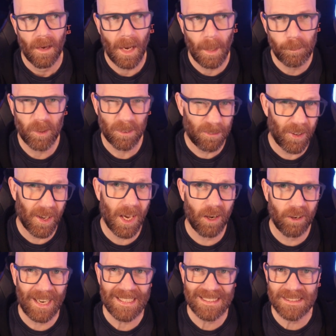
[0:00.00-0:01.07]
I
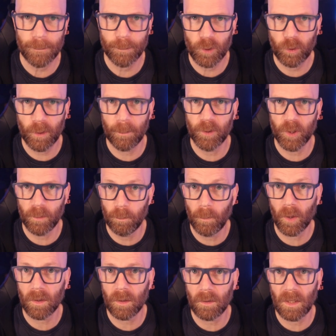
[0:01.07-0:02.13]
prefer a subscription
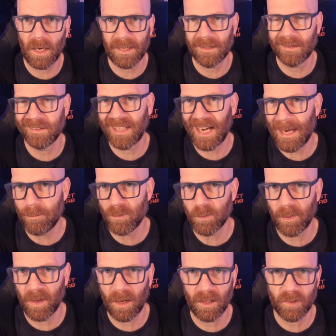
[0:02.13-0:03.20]
model like
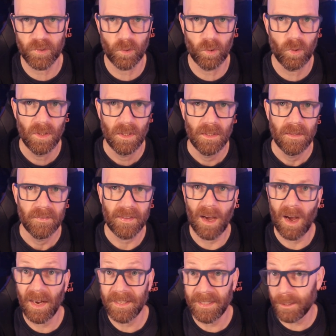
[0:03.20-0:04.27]
Games Pass or
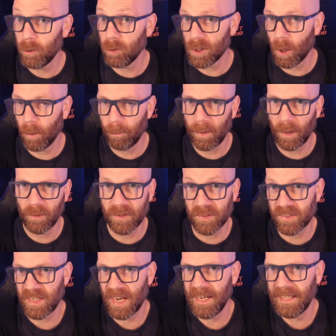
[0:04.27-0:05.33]
the ideal combo
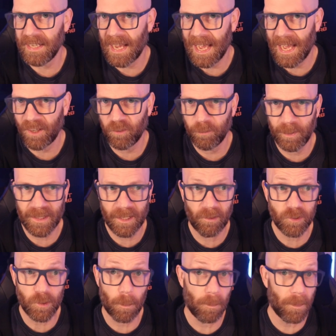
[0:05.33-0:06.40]
that Stadia had of being
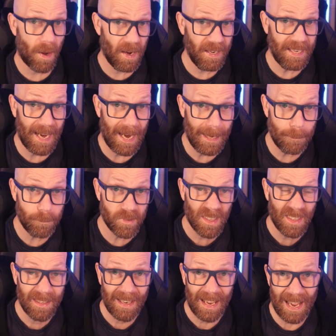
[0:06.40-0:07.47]
able to buy games
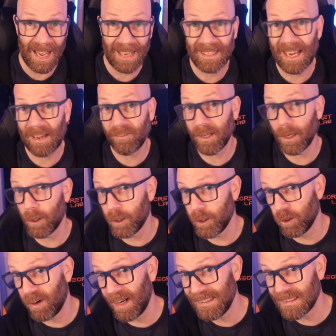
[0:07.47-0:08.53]
and having a
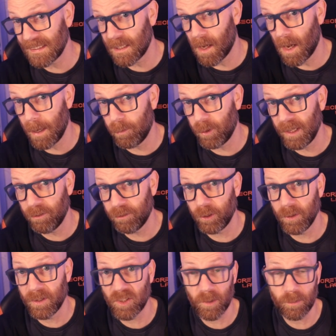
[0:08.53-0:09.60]
curated library
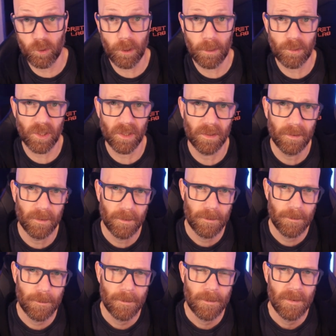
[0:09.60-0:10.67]
through the subscription.
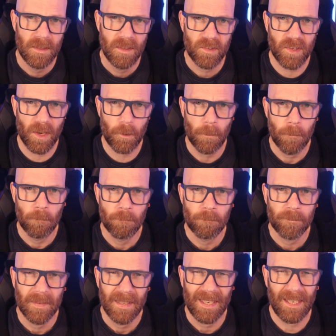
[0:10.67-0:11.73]
So
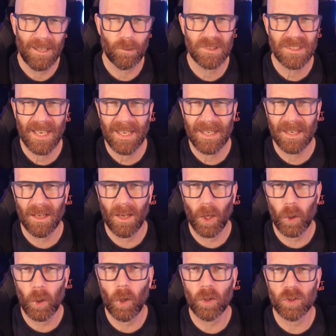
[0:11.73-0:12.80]
it'll take
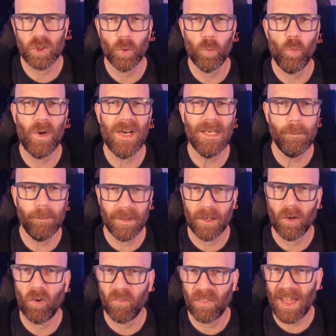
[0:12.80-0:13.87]
a lot to wean
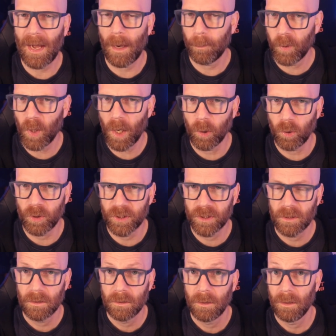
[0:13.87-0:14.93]
me off that
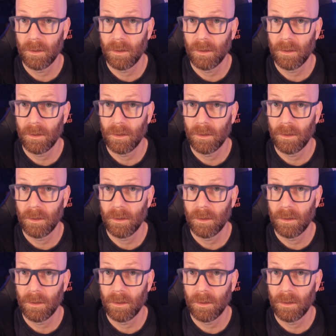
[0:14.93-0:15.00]
approach.